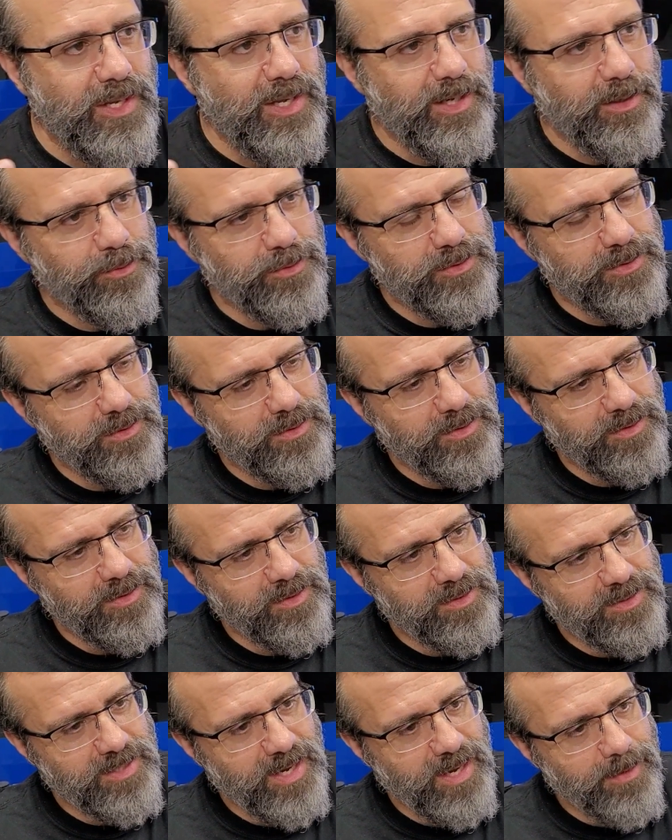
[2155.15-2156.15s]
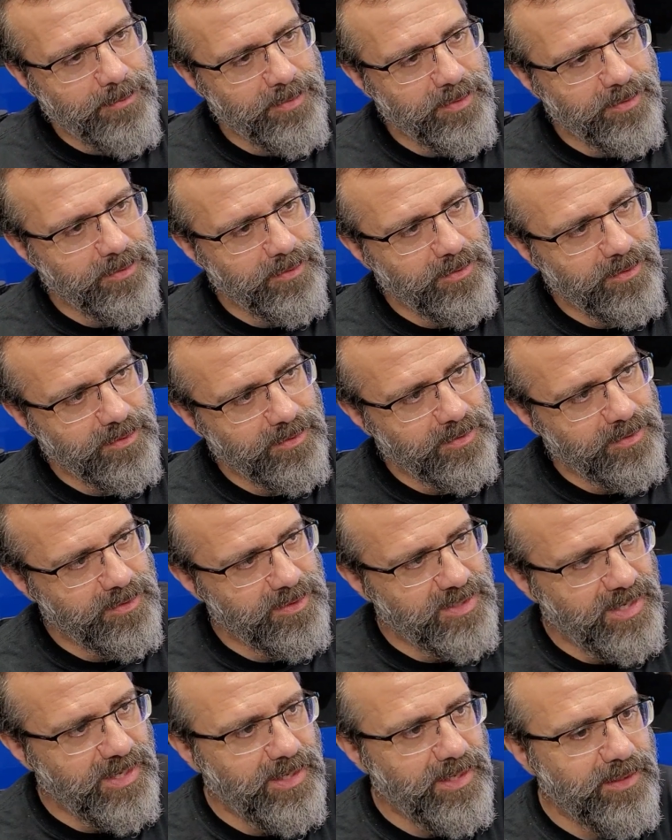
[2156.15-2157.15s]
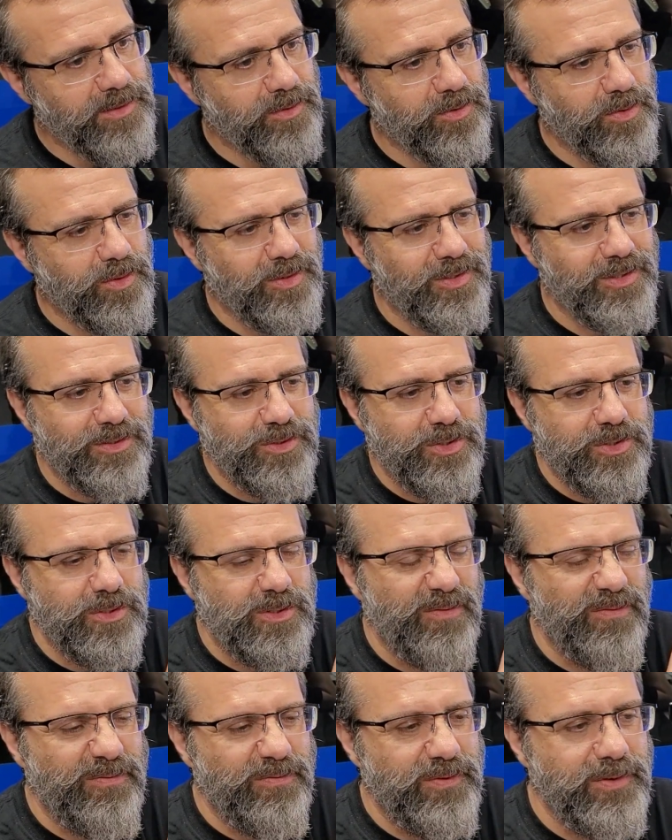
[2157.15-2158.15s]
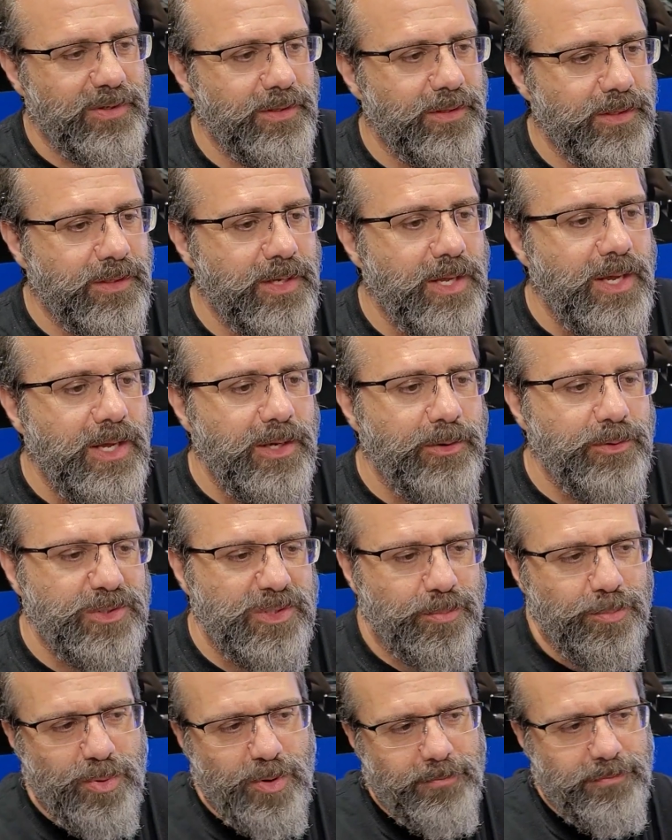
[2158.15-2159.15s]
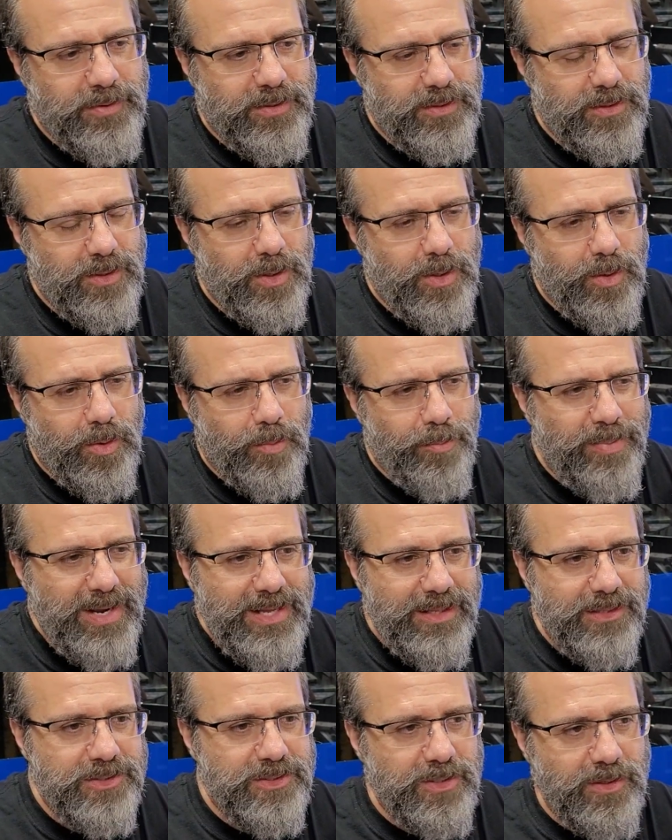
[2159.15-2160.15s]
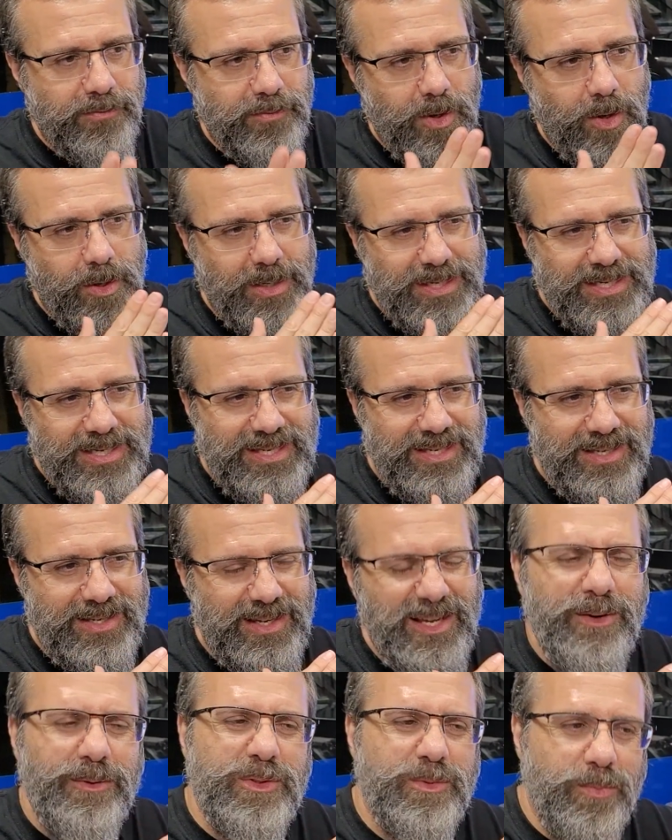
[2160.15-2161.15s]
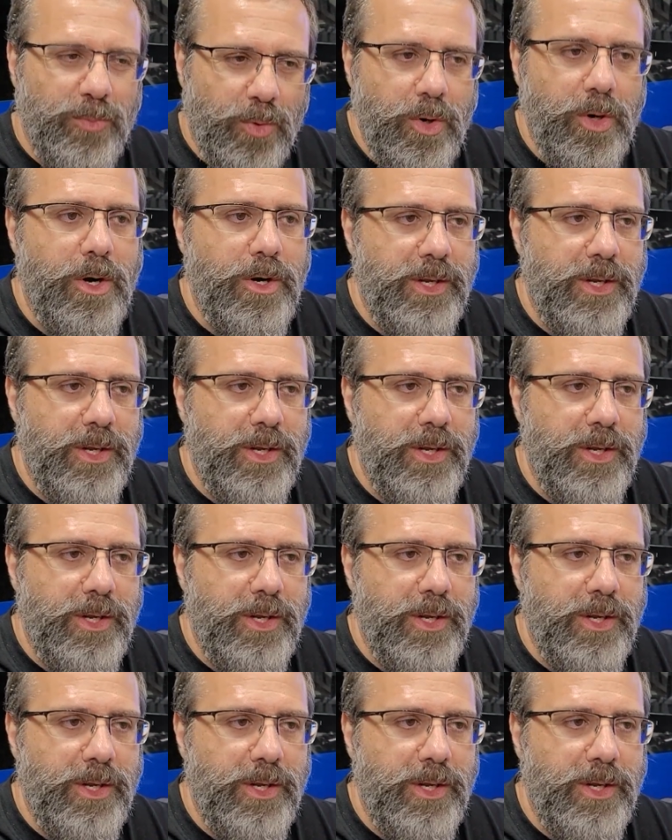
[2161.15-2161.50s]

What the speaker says: It was at the time of the day, just a feeling. It was a perfect balance of it was more